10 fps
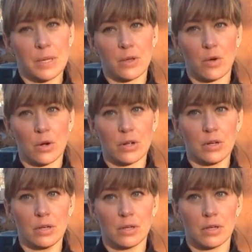and a quarter
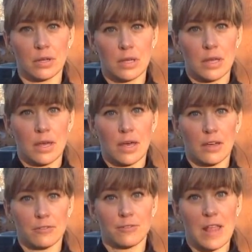
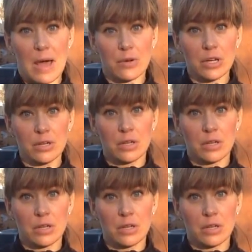of flour,